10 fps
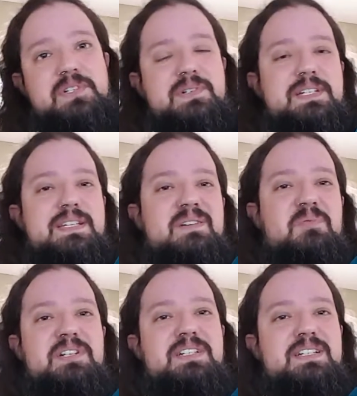strings out
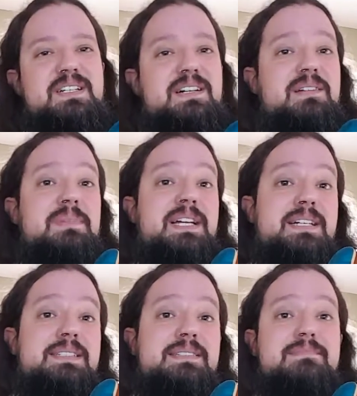one at a time
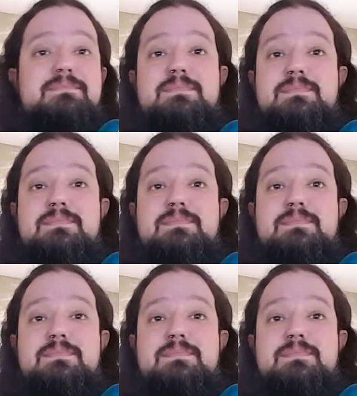and